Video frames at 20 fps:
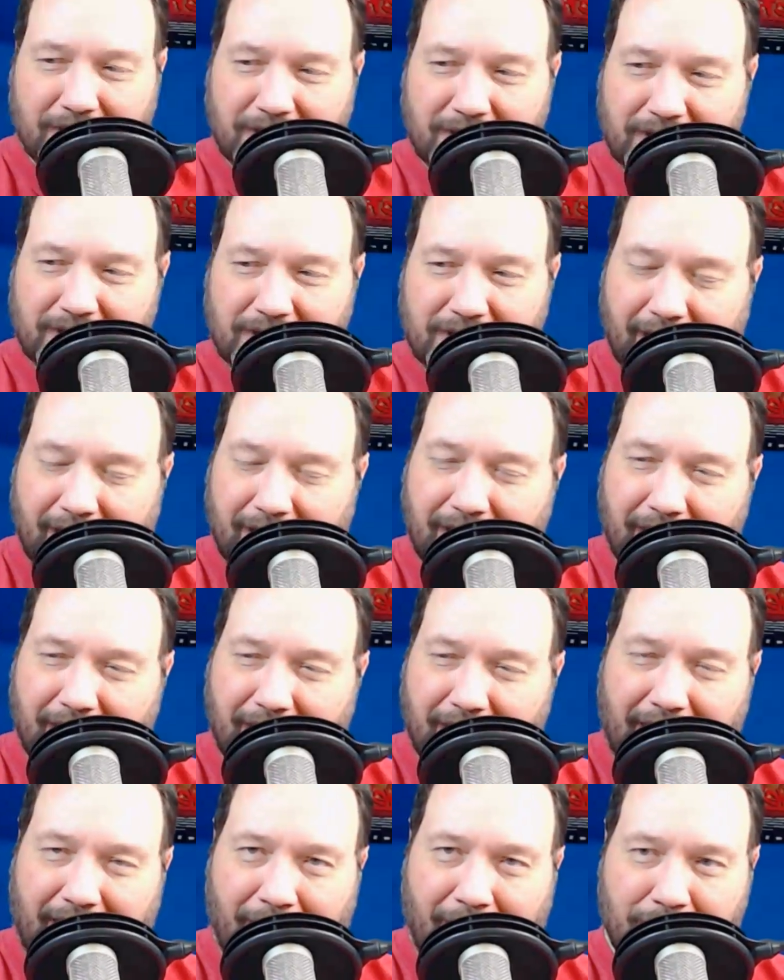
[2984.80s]
aside,
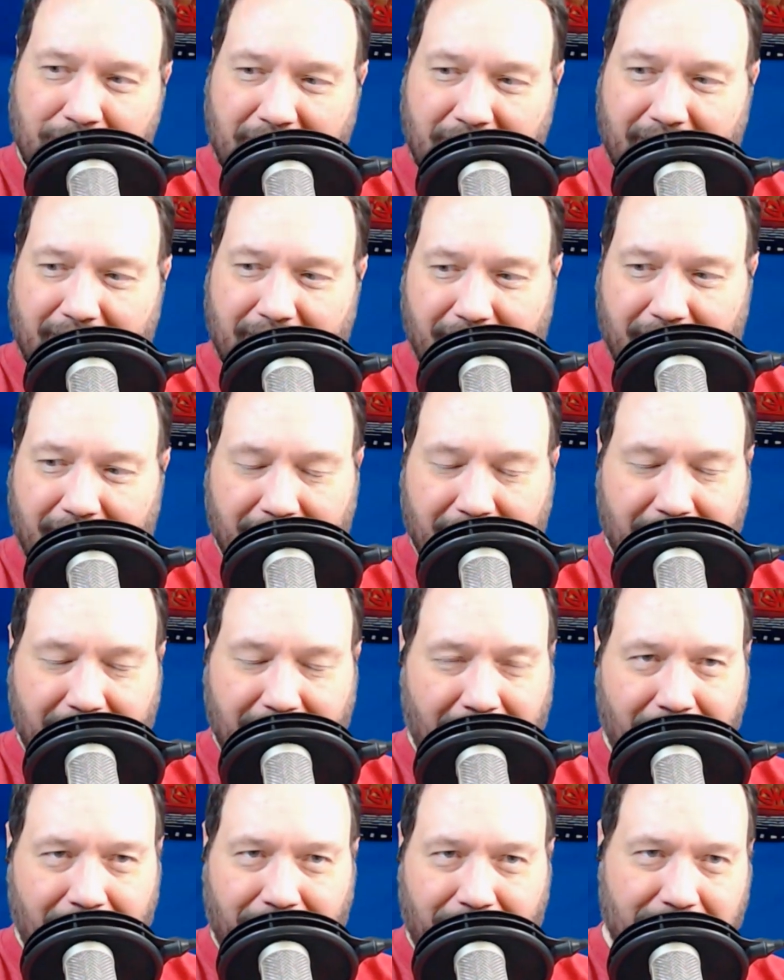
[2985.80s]
I was at a
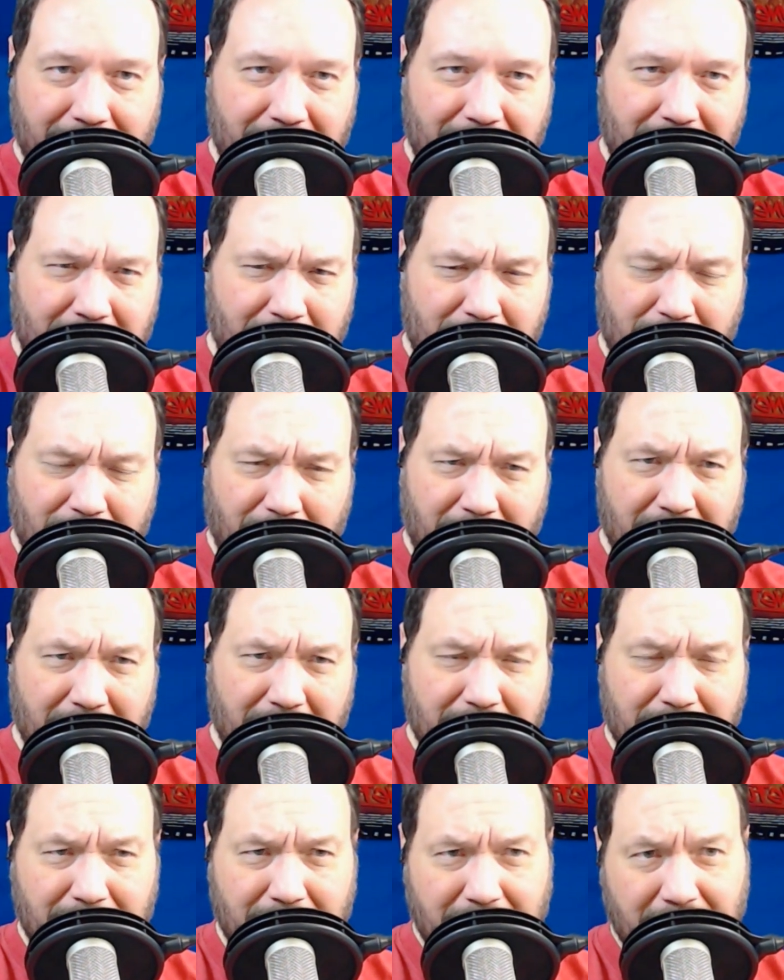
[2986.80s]
conference of some sort.
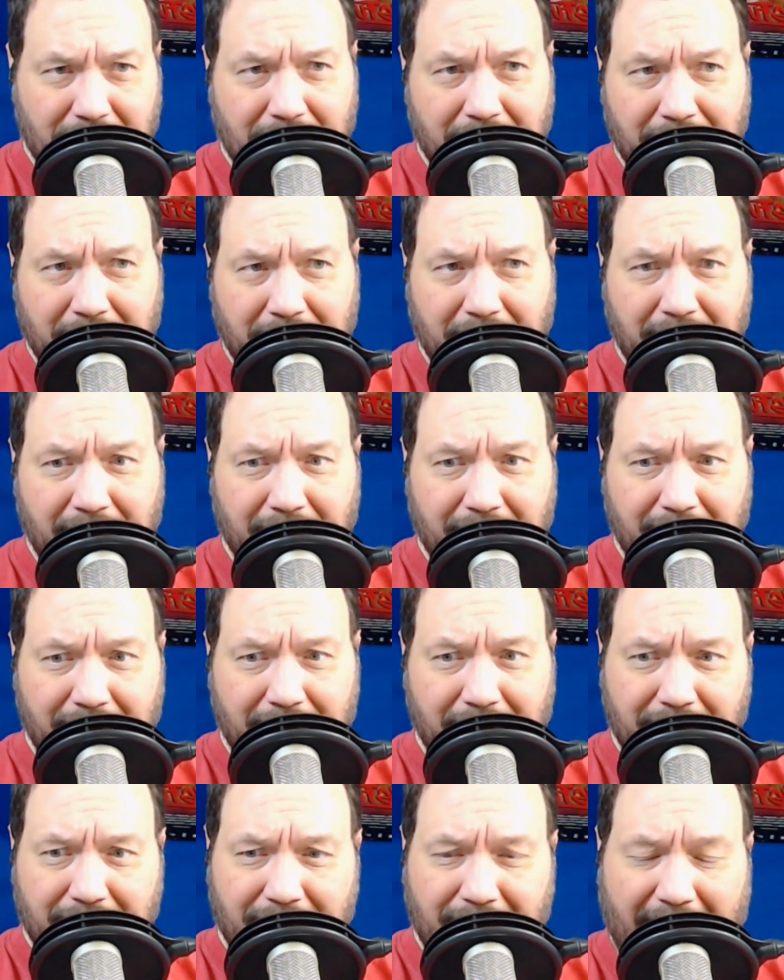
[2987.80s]
This was
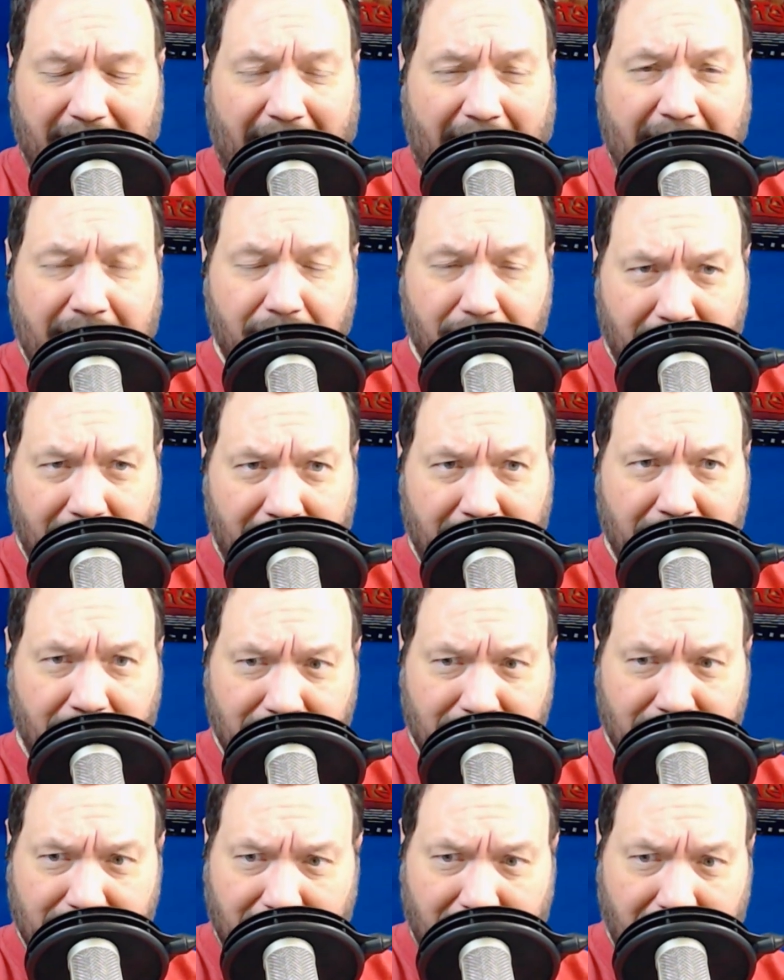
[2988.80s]
8 or 9
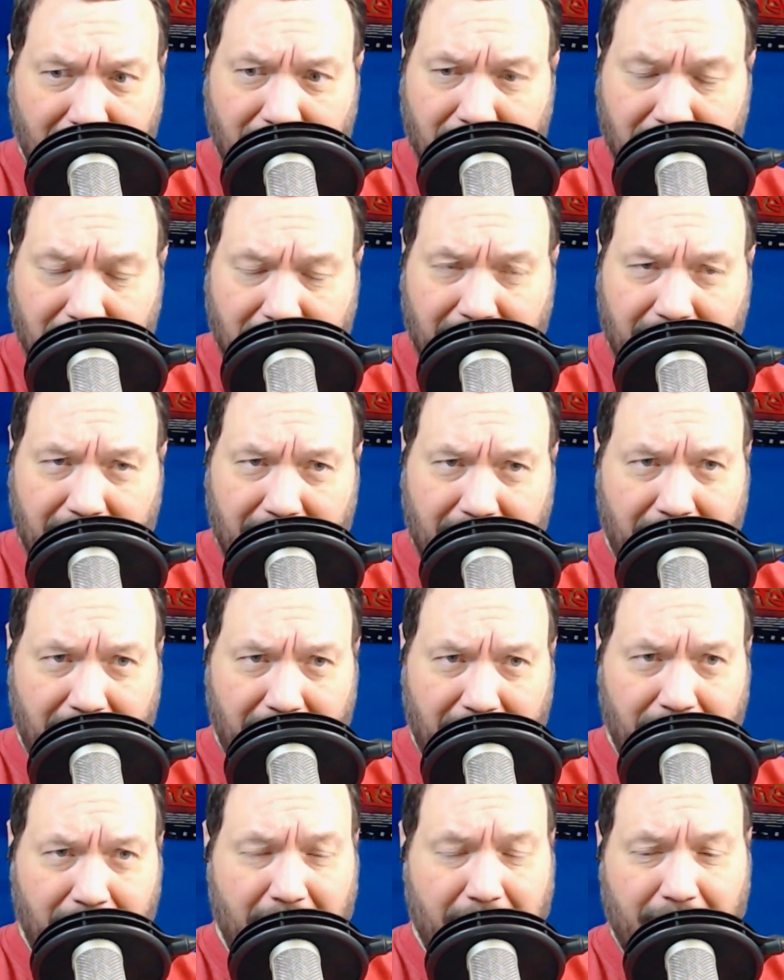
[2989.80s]
years ago,
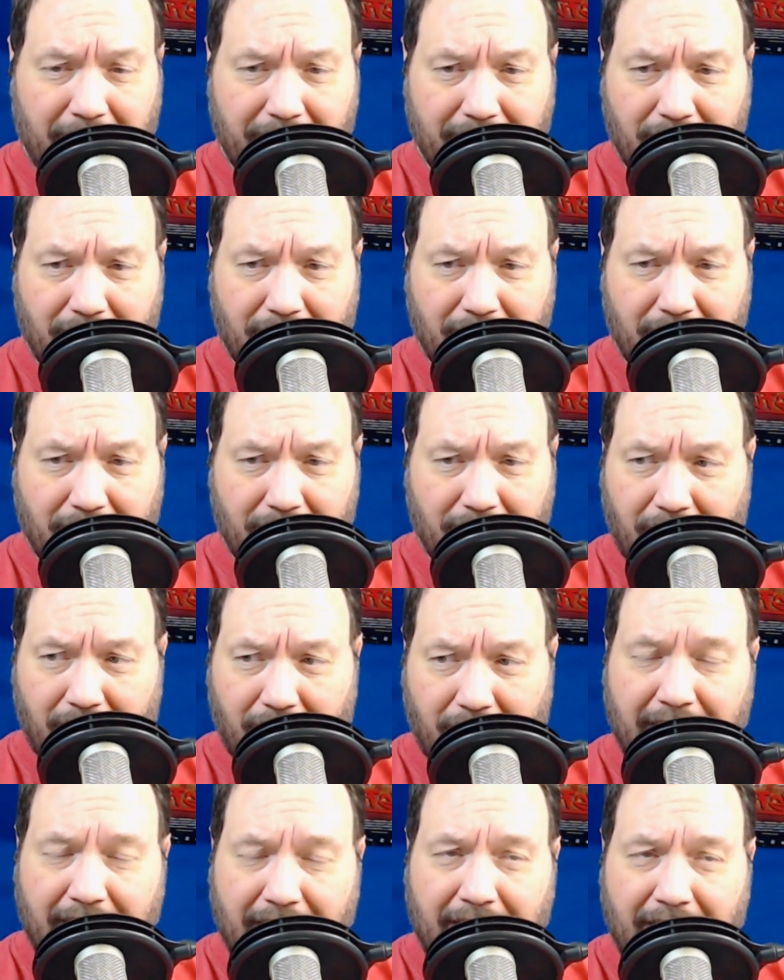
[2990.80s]
maybe even longer than
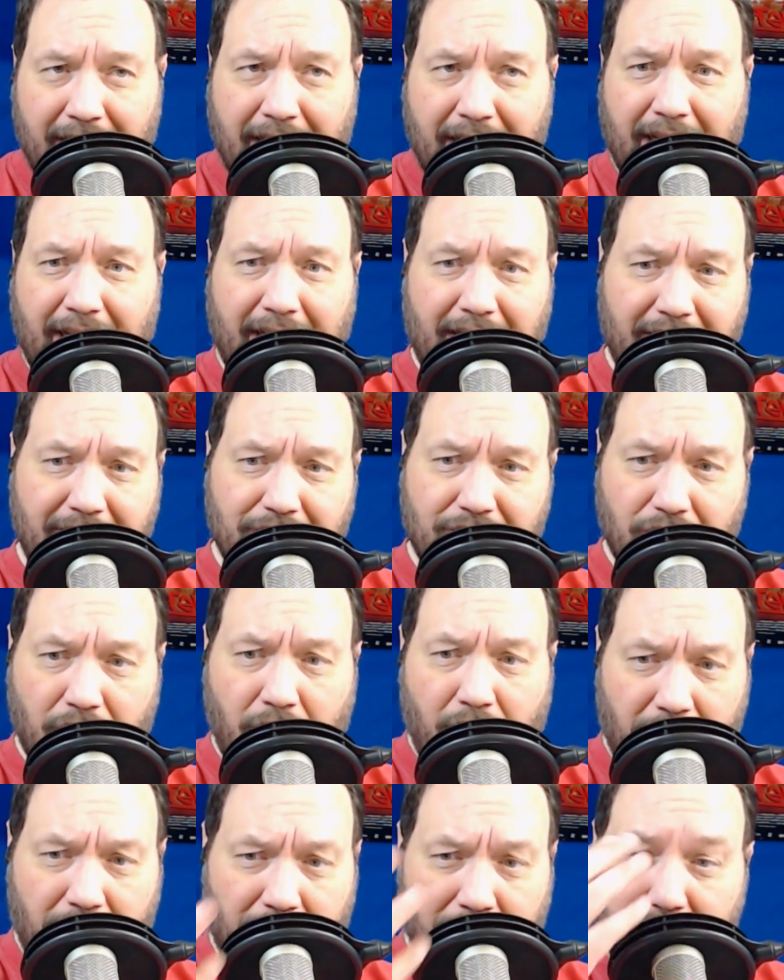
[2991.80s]
that. And this
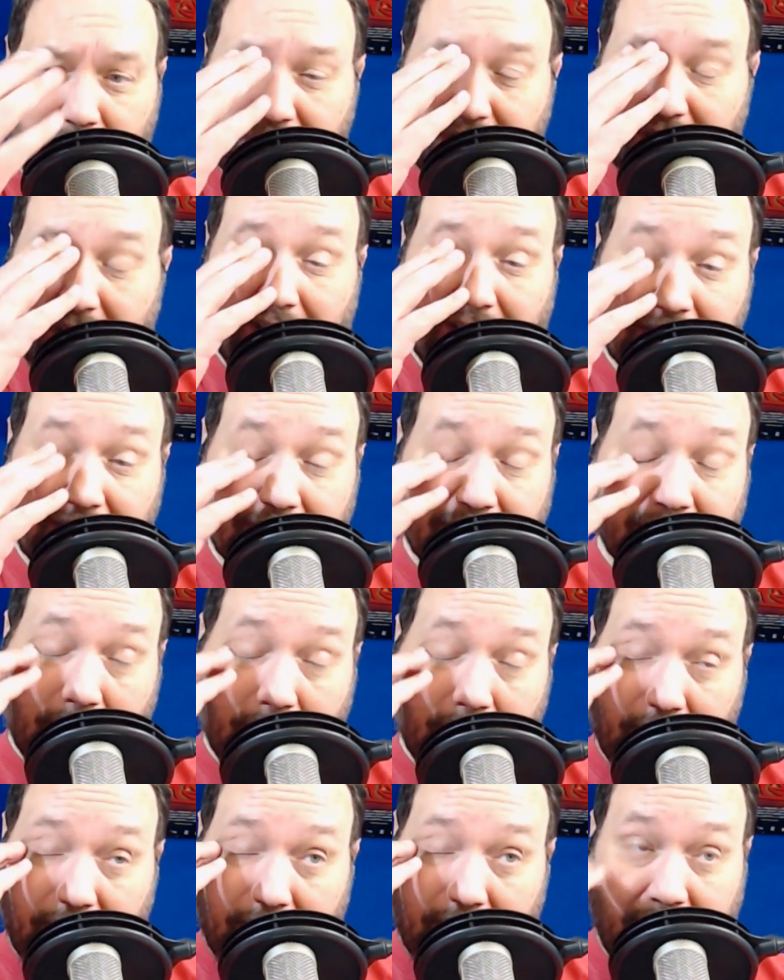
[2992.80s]
lawyer was telling a
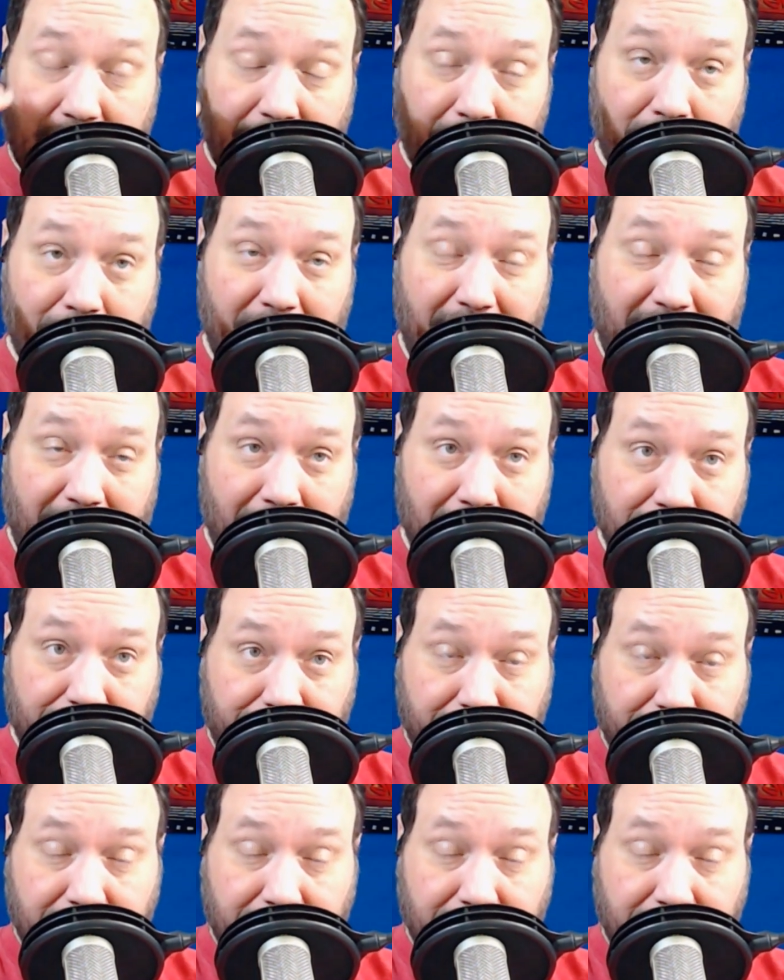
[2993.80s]
story about